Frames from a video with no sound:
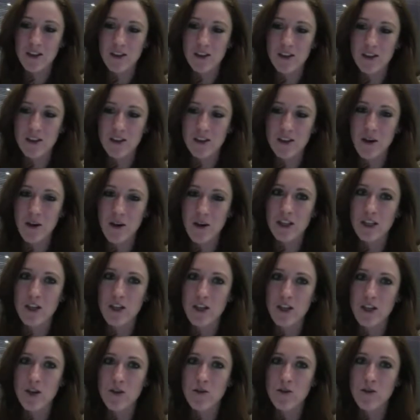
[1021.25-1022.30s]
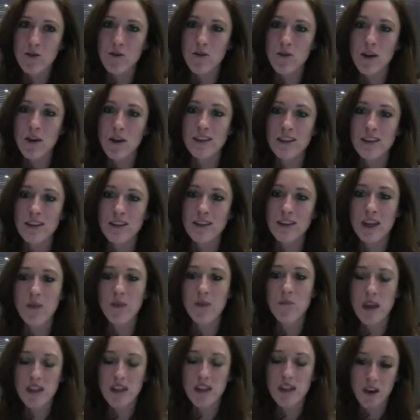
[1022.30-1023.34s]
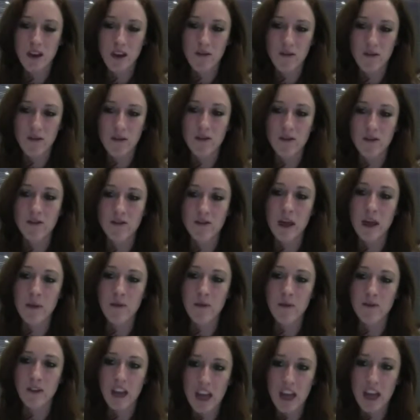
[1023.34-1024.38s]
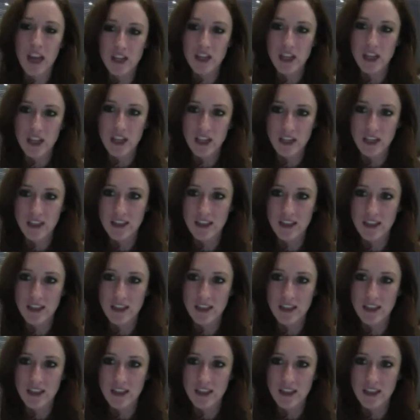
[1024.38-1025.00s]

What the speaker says: So it's like based off of gamification because